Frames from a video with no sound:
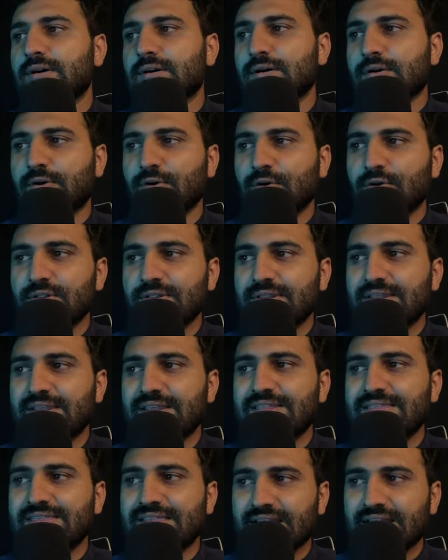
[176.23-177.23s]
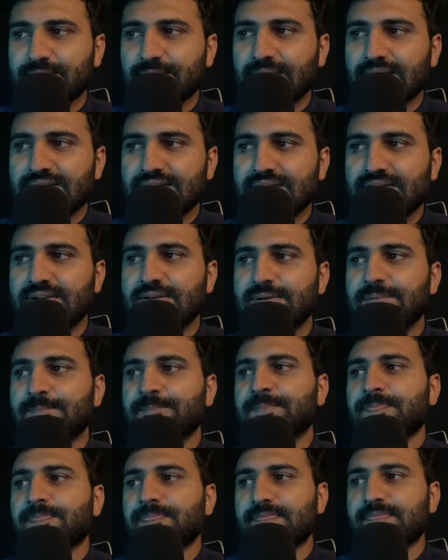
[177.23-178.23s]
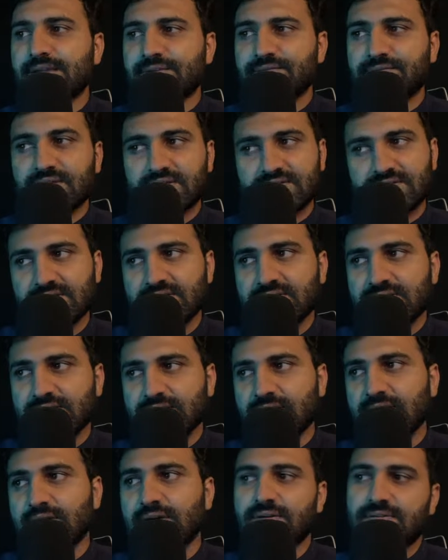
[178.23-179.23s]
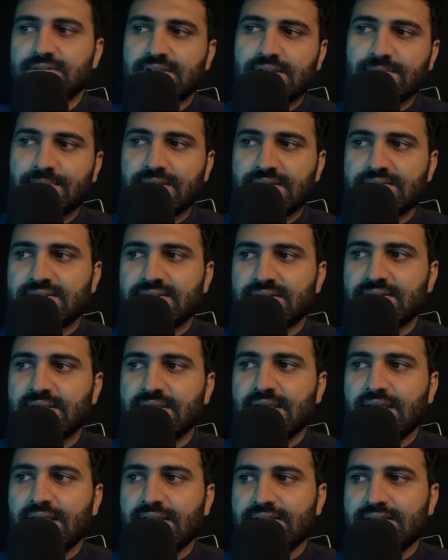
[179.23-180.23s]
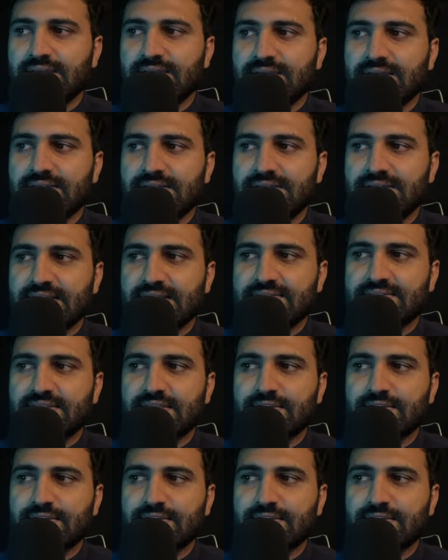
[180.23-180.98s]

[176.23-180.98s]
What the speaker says: call the then function or then method, and then it takes a